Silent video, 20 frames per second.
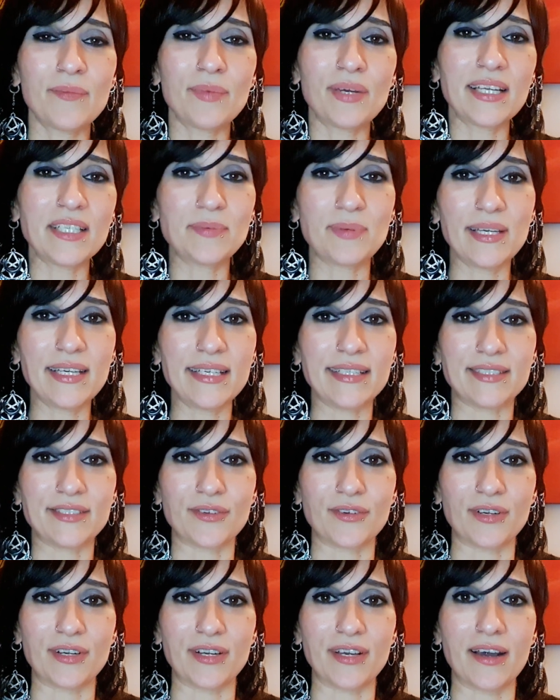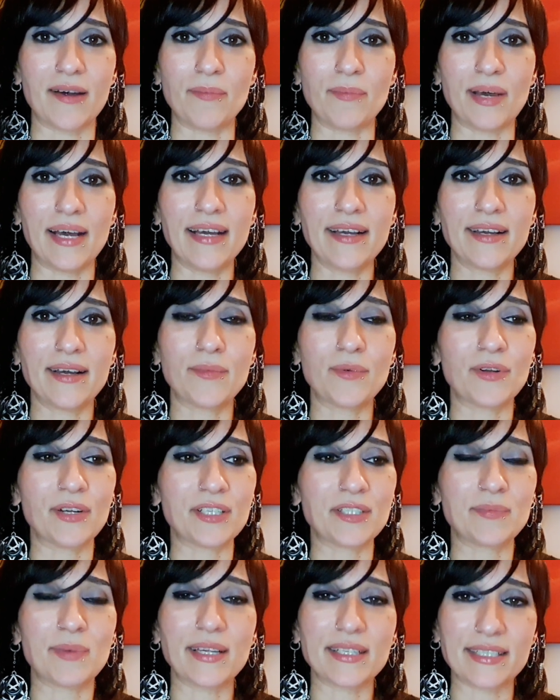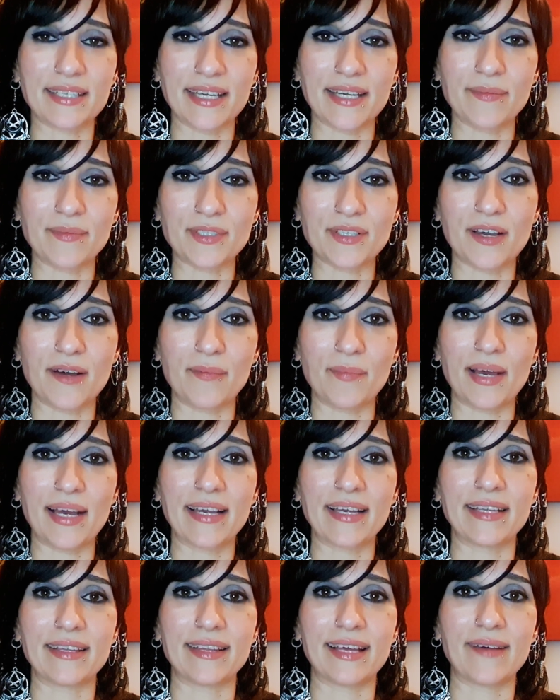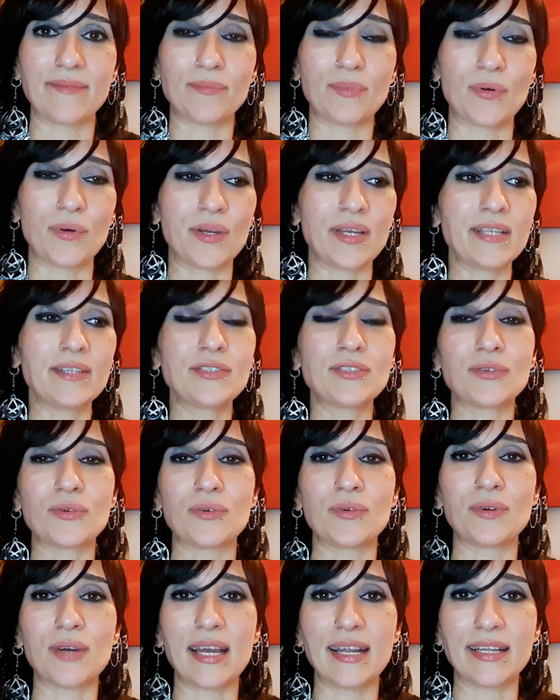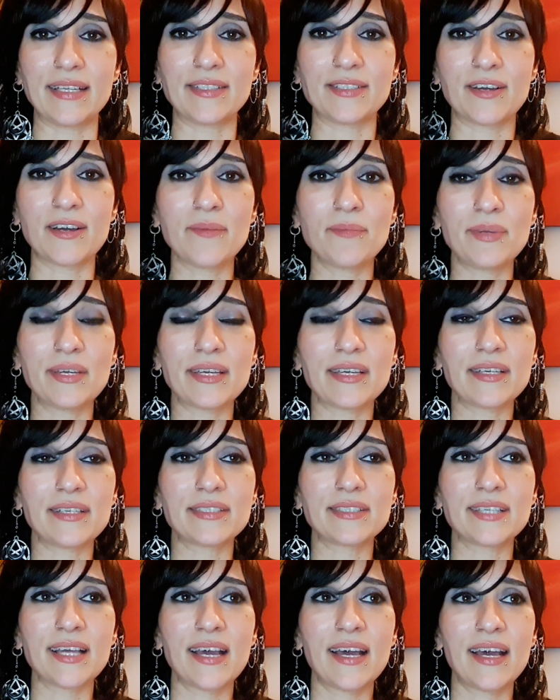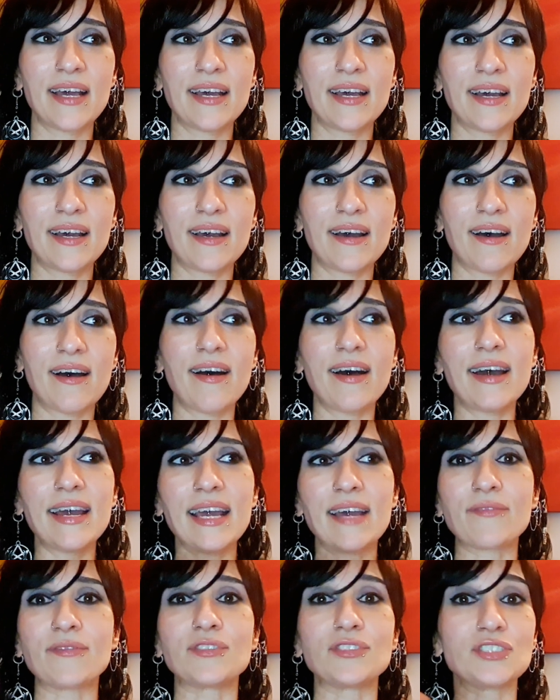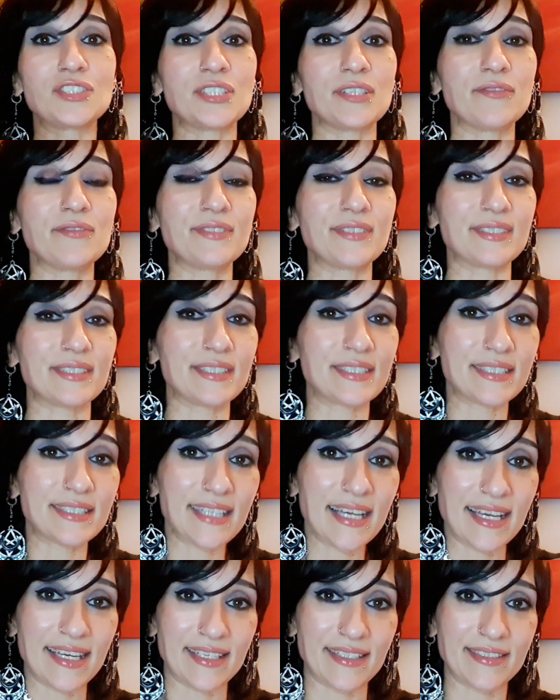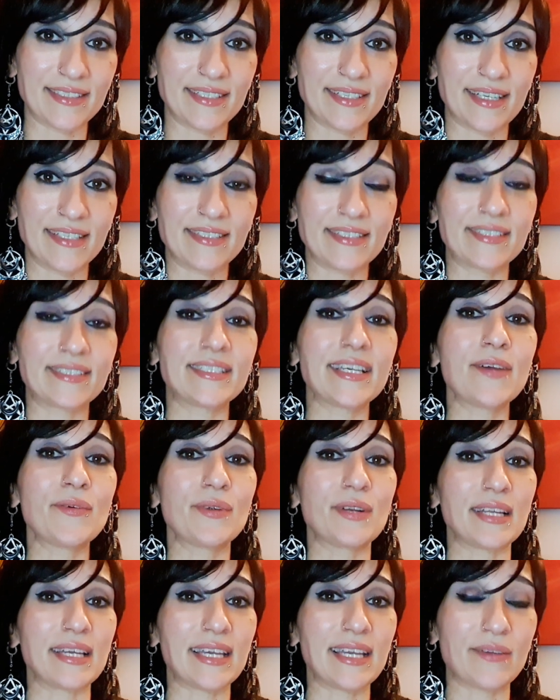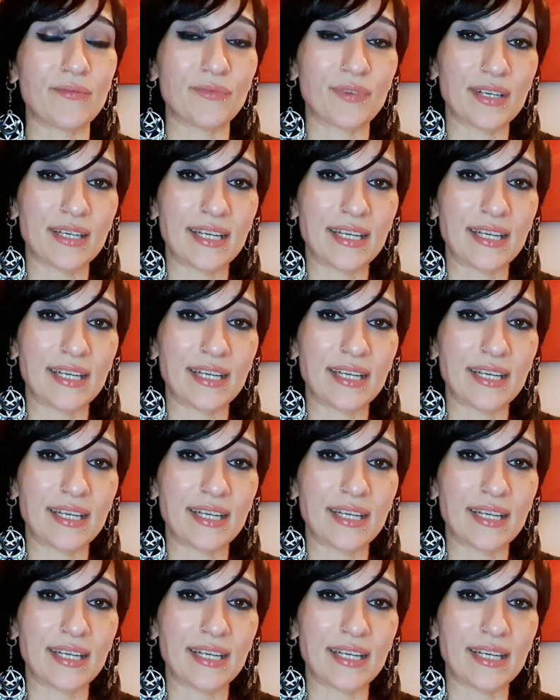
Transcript: But SP is not going to come back. I'm not expecting him to come back at that point or any time, because I haven't shifted state necessarily in